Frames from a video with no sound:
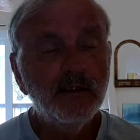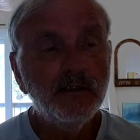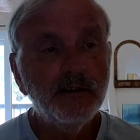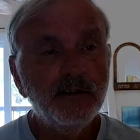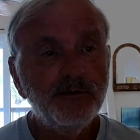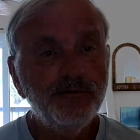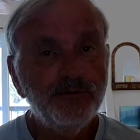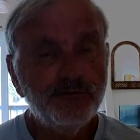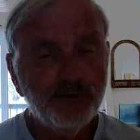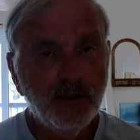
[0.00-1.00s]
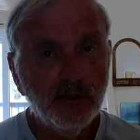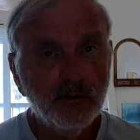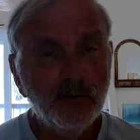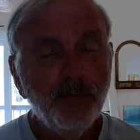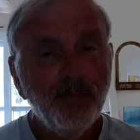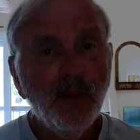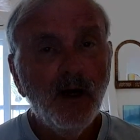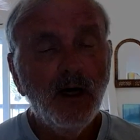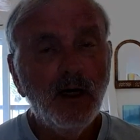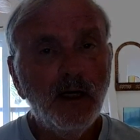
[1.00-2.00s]
you to know.
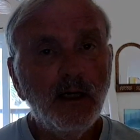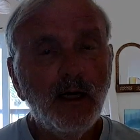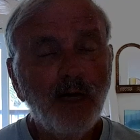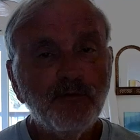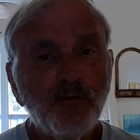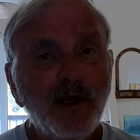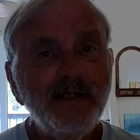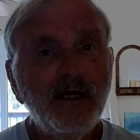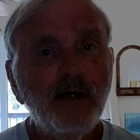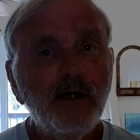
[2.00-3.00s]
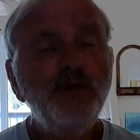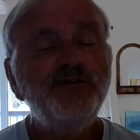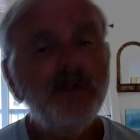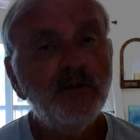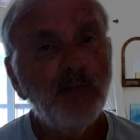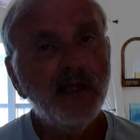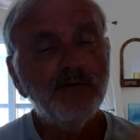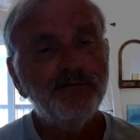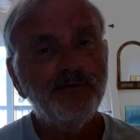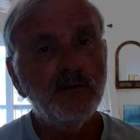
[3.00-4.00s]
Right now I'm using the
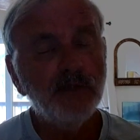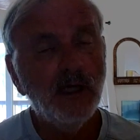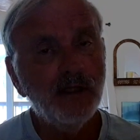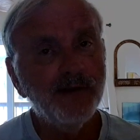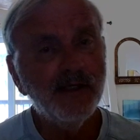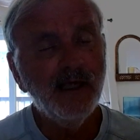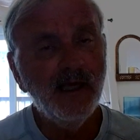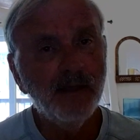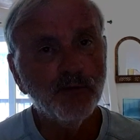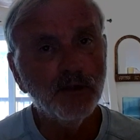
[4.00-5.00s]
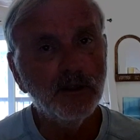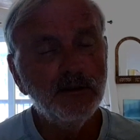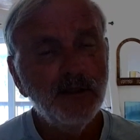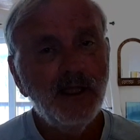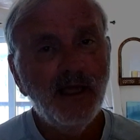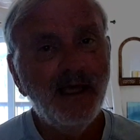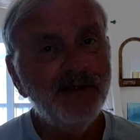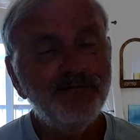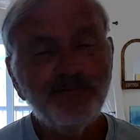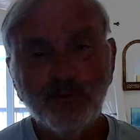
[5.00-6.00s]
microphone on the camera, and
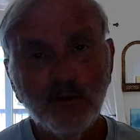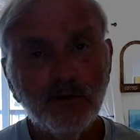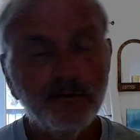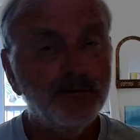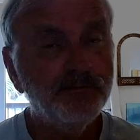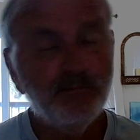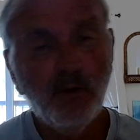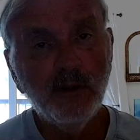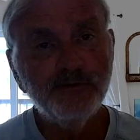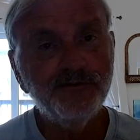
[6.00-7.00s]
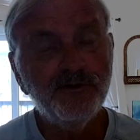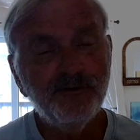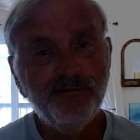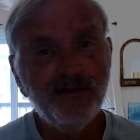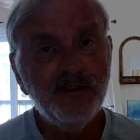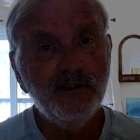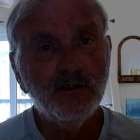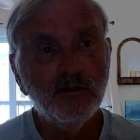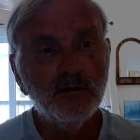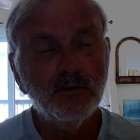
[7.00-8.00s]
for parts of the
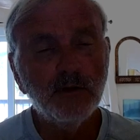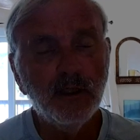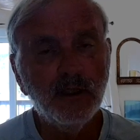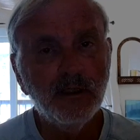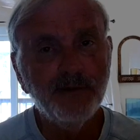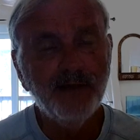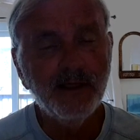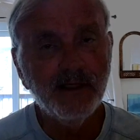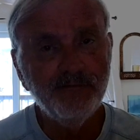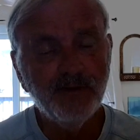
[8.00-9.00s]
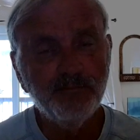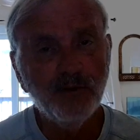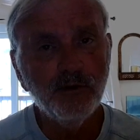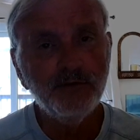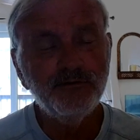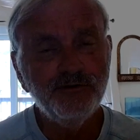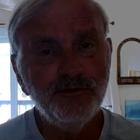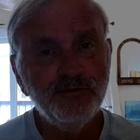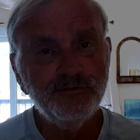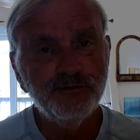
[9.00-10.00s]
video that I've uploaded to
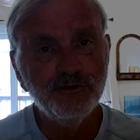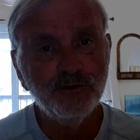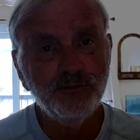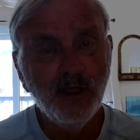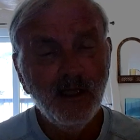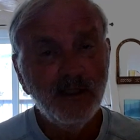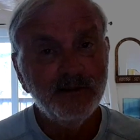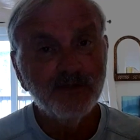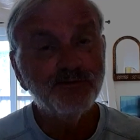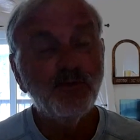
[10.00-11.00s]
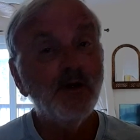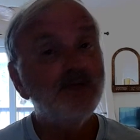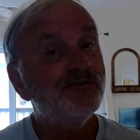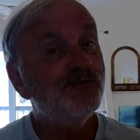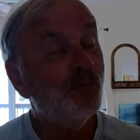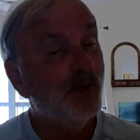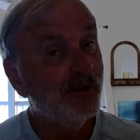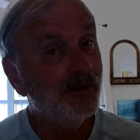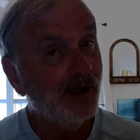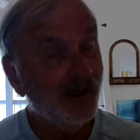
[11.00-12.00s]
YouTube, there's parts where
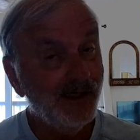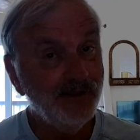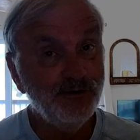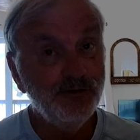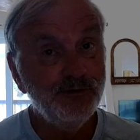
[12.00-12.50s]
I used